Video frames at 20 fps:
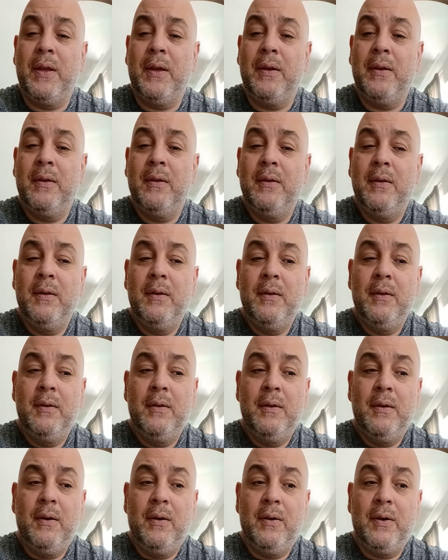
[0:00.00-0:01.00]
it.
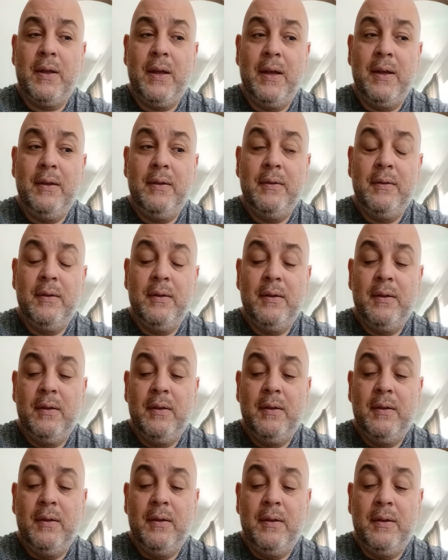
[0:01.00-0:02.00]
Okay?
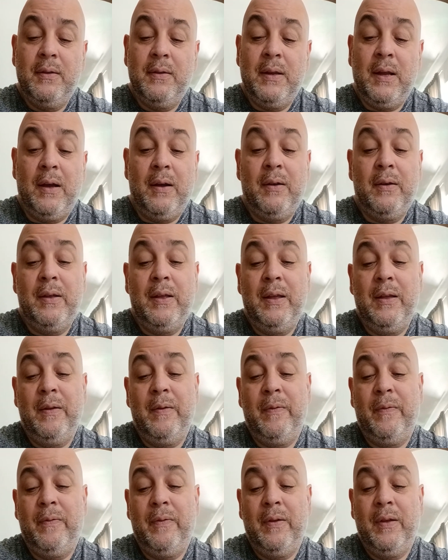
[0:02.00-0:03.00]
Now,
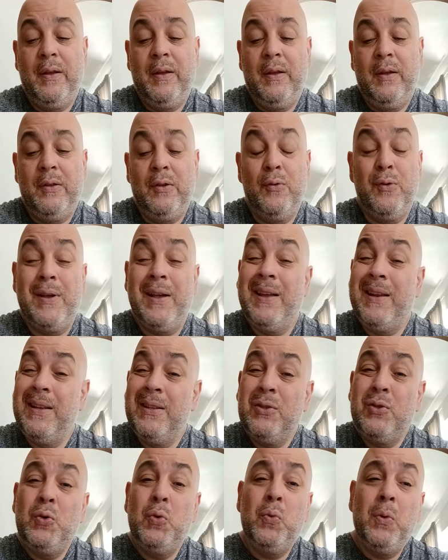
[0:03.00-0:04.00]
if you get
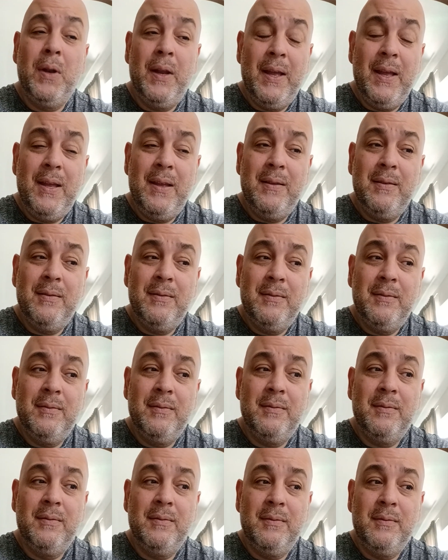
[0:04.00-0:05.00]
in too late,
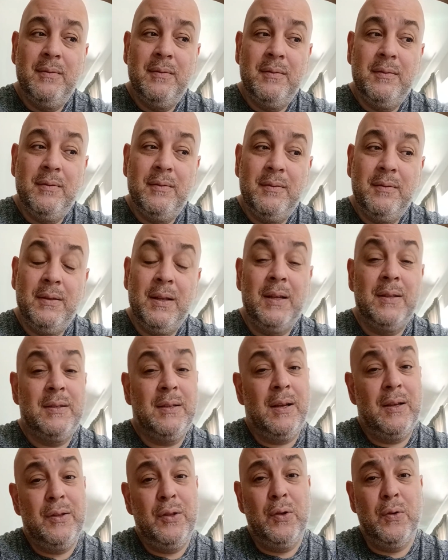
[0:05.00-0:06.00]
that's
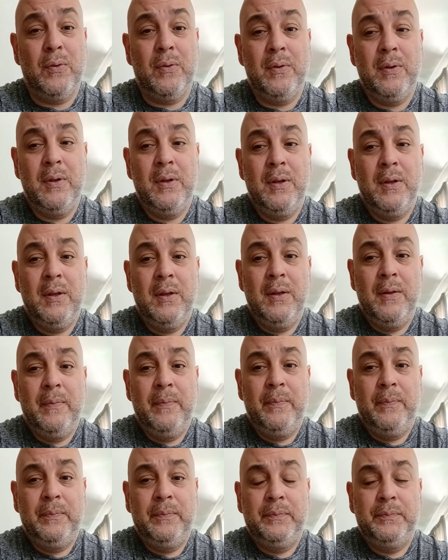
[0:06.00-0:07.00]
on you.
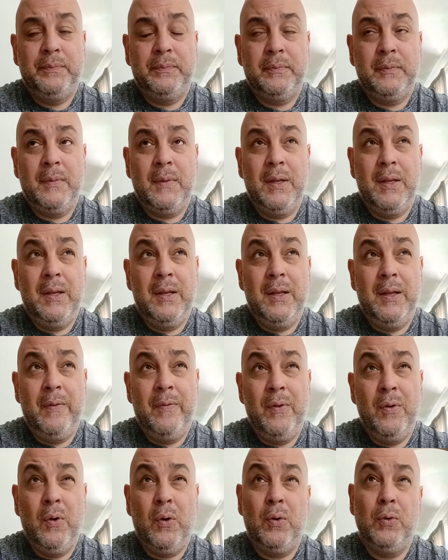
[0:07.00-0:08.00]
If
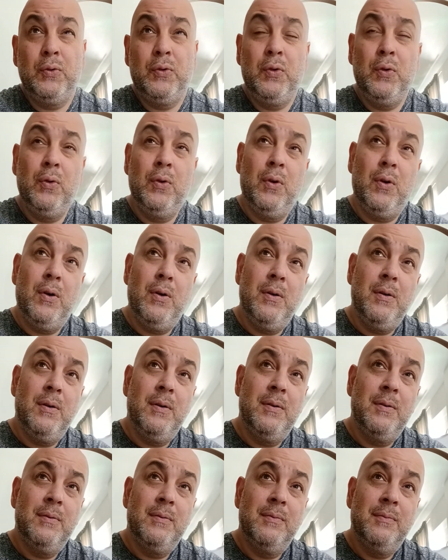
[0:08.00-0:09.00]
you hold too
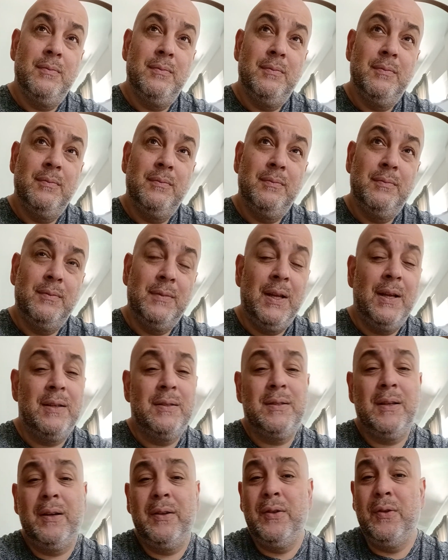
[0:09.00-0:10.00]
long,
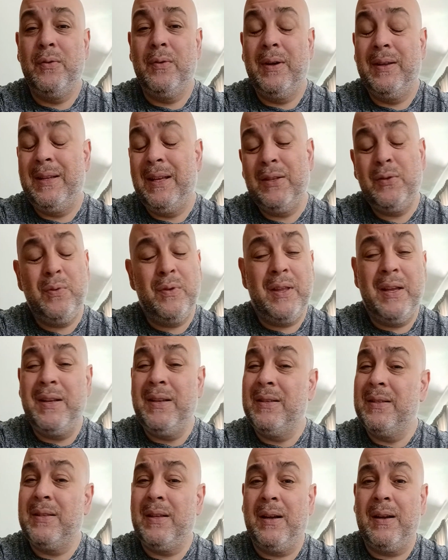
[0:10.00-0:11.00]
that's on you. And that's with
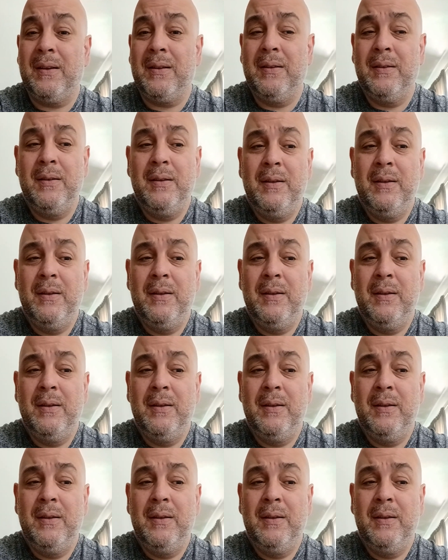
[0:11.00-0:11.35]
any stock.